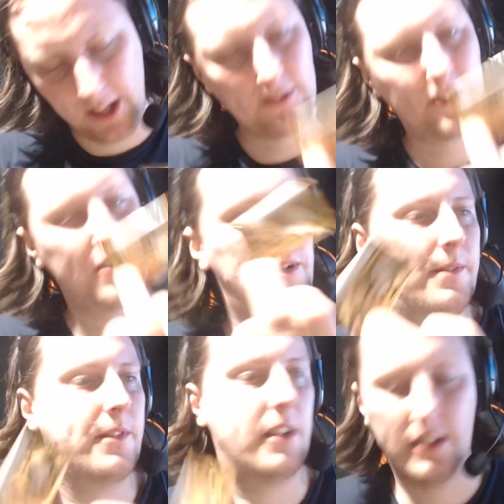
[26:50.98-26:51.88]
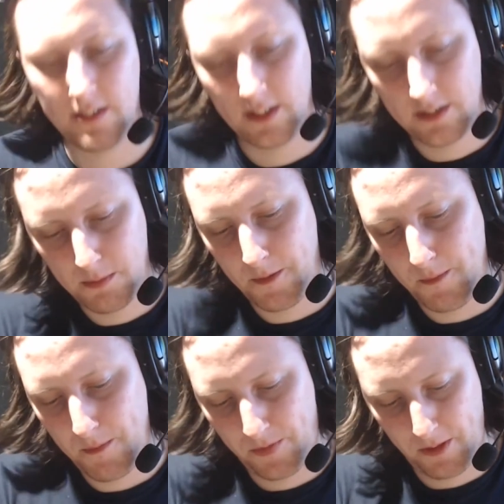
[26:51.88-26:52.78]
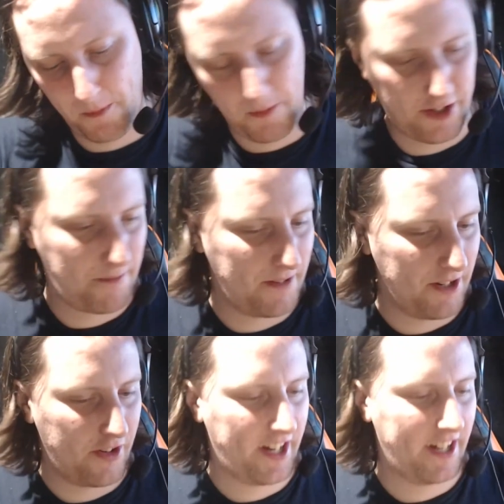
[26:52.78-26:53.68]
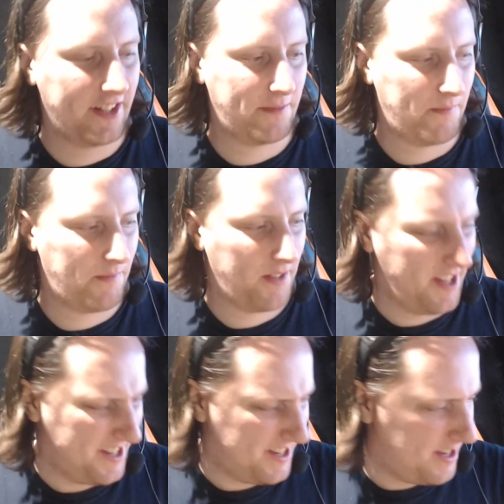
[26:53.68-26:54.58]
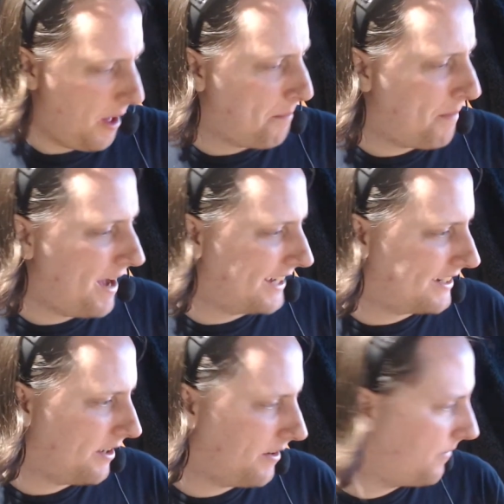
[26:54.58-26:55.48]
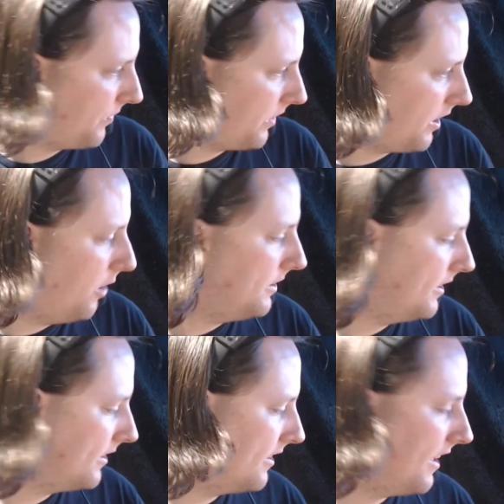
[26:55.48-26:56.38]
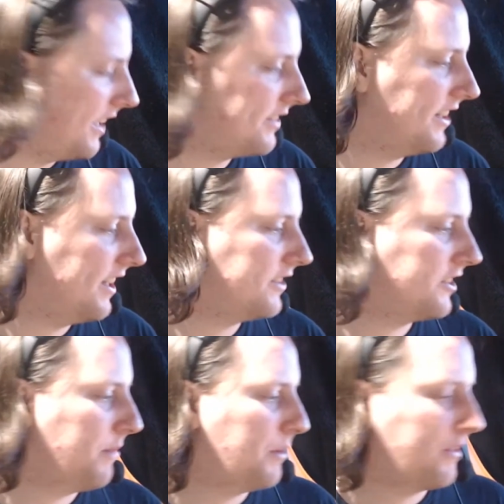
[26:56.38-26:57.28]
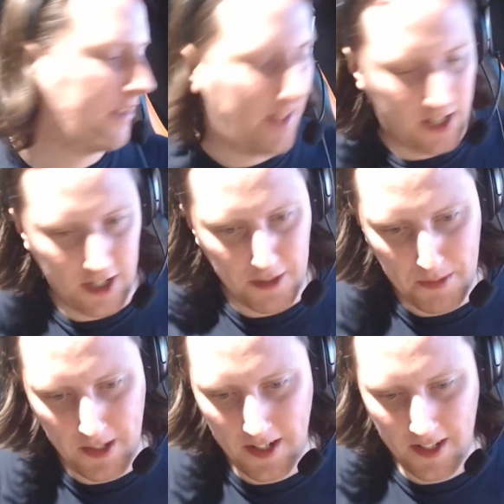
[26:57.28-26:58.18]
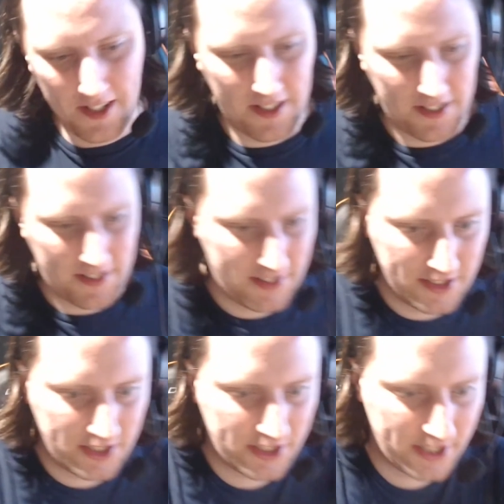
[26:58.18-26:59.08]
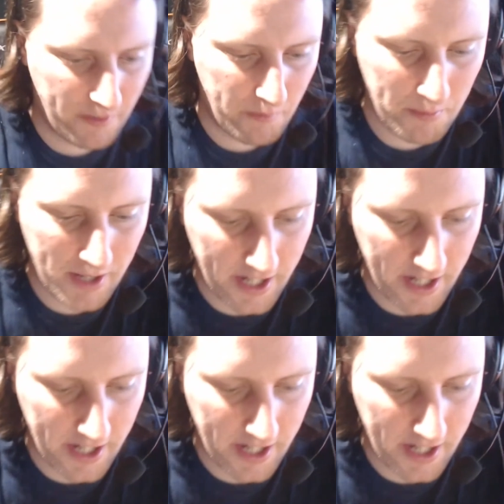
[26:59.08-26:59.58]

know what all this says, but my Japanese reading is bad. Oh, this isn't the last thing. I've just remembered I've got that cup. Good shout, me.